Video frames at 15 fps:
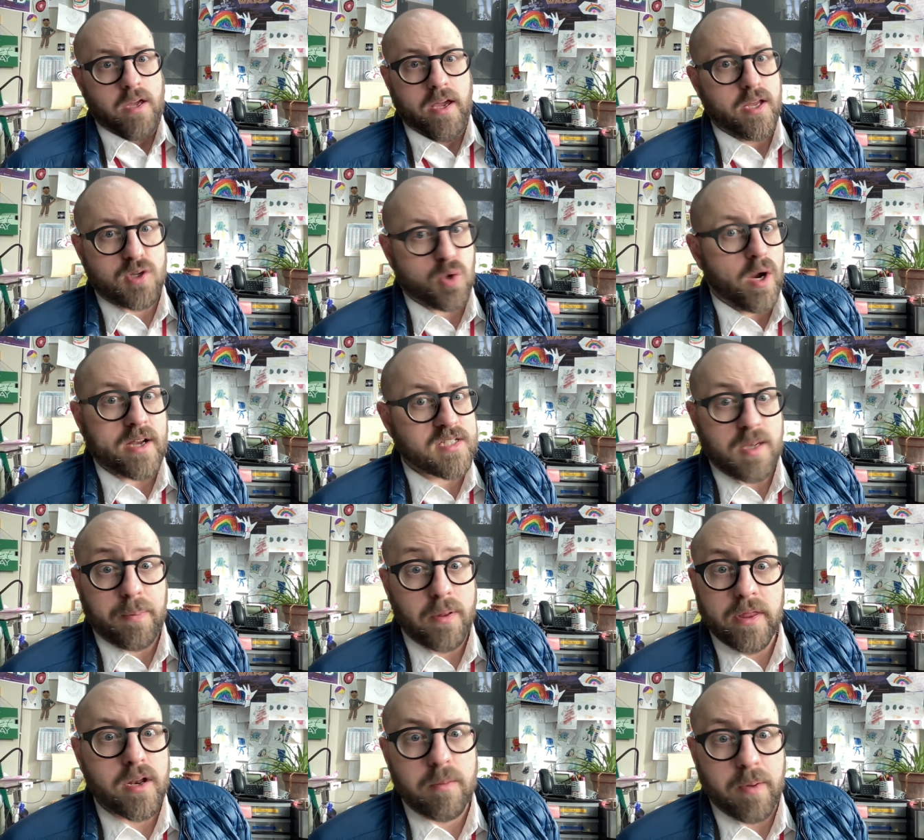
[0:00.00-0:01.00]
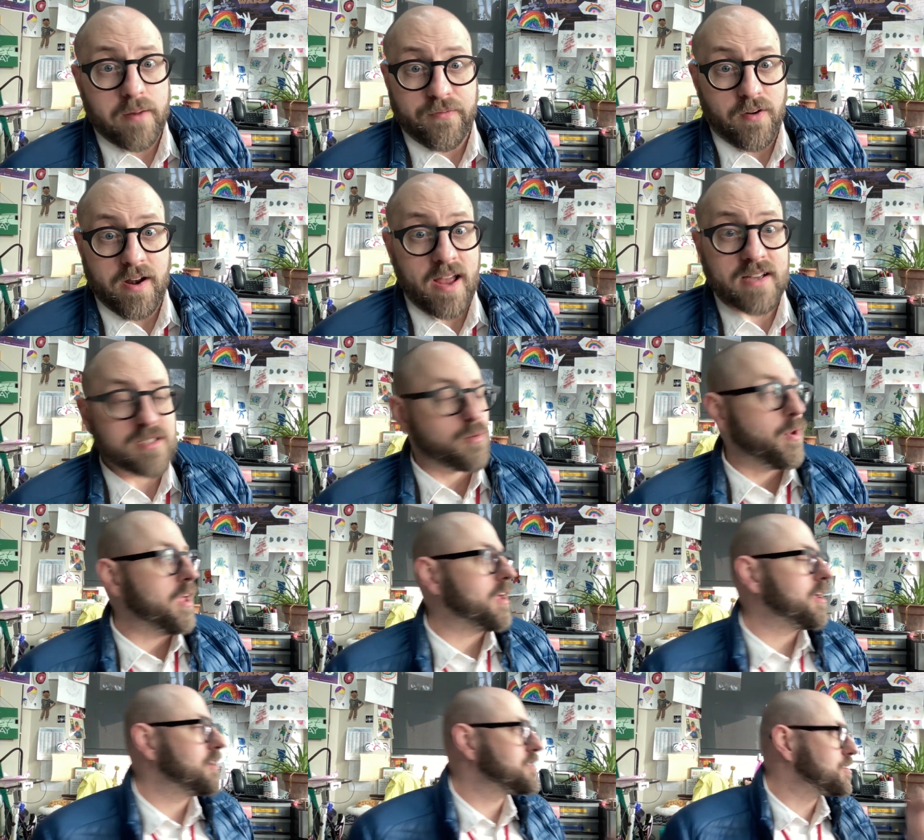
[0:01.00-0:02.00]
it dries up a little bit for next
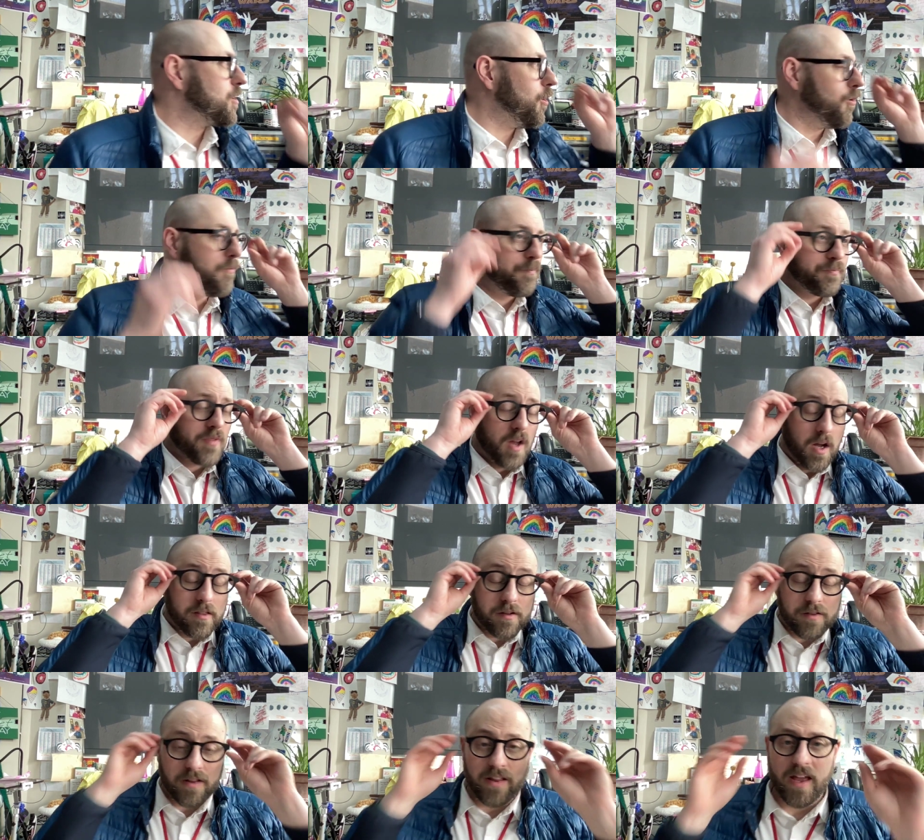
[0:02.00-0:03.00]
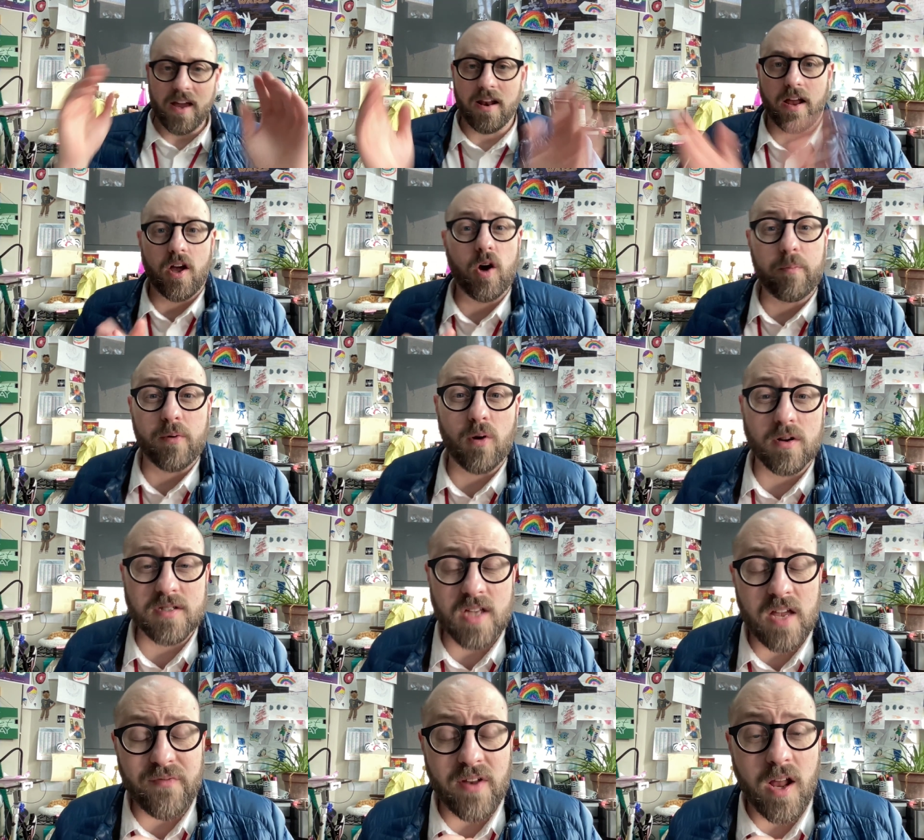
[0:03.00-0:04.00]
week. So, other than that, I hope you are
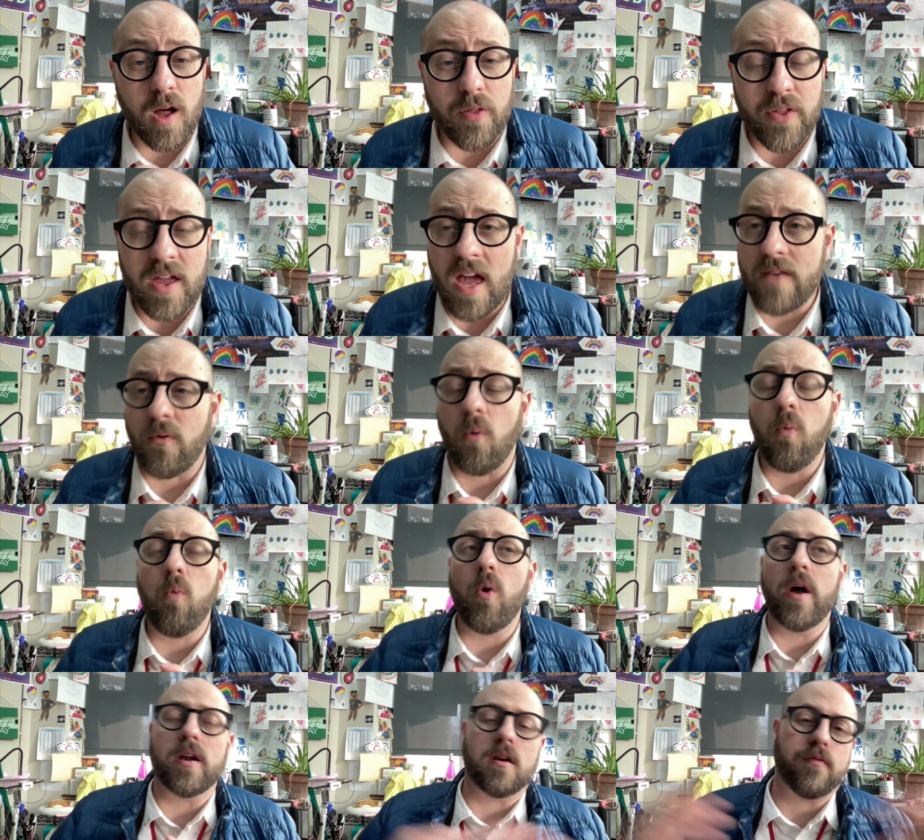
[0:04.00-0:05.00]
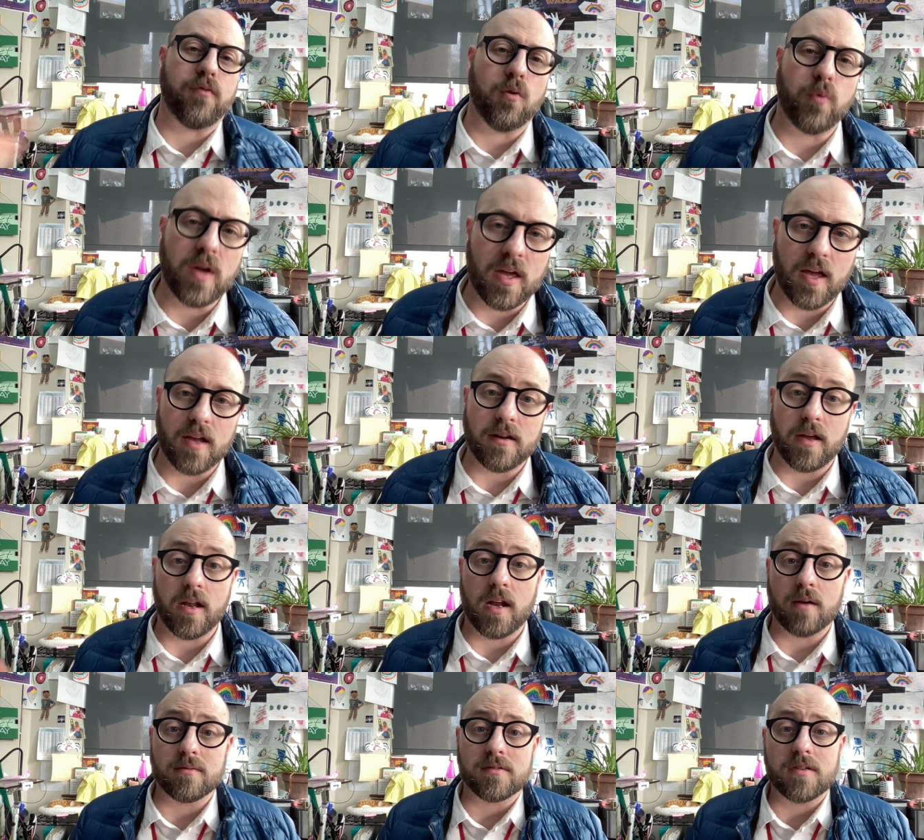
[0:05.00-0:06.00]
safe and healthy. Have a wonderful weekend,
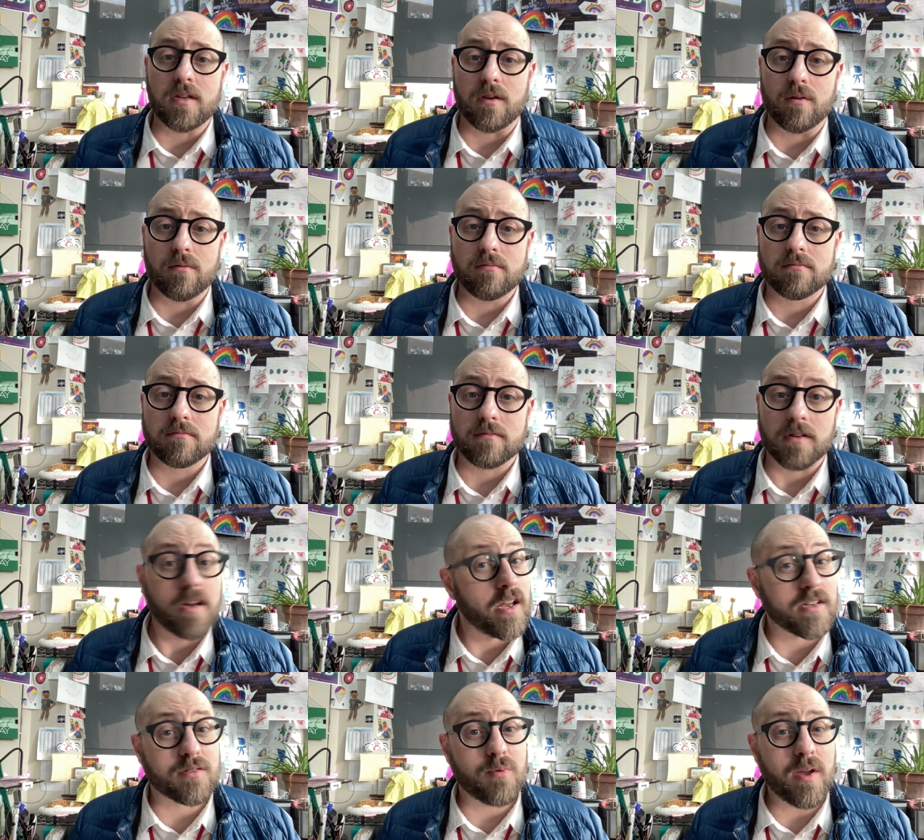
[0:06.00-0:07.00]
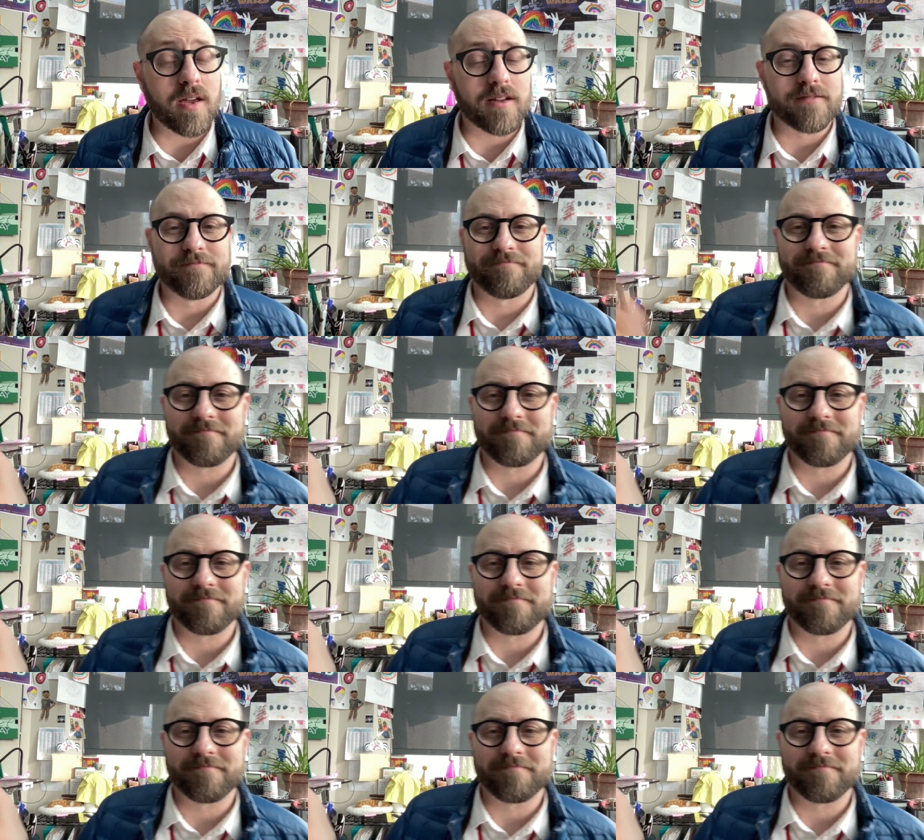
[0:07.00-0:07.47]
and I will see you next week.